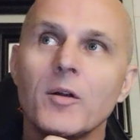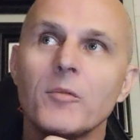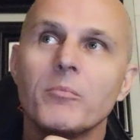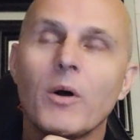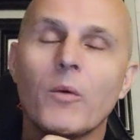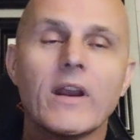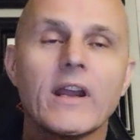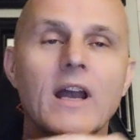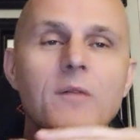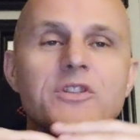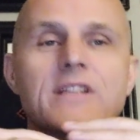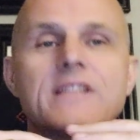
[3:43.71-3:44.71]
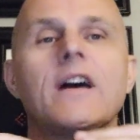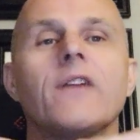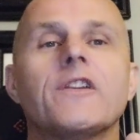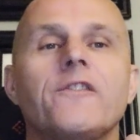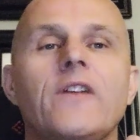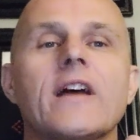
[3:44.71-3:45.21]
But when it comes to
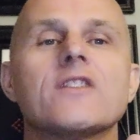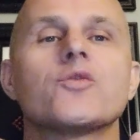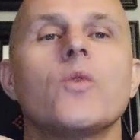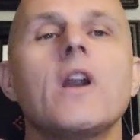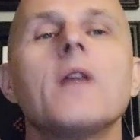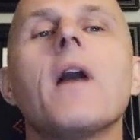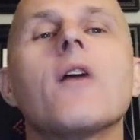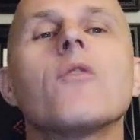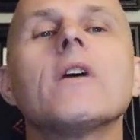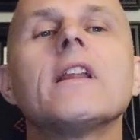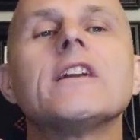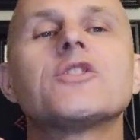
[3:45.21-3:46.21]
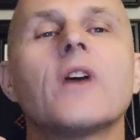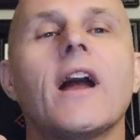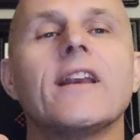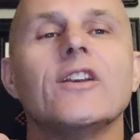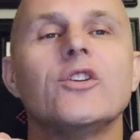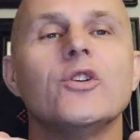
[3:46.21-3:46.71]
self-defense, what am I really
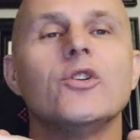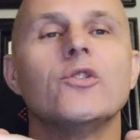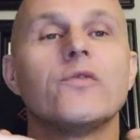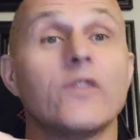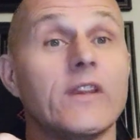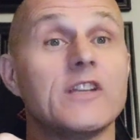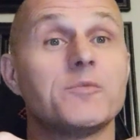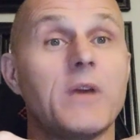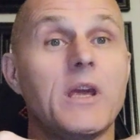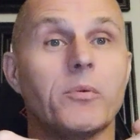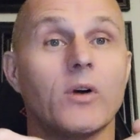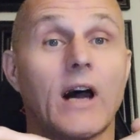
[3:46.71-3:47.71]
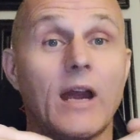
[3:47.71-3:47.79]
trying to do for these people?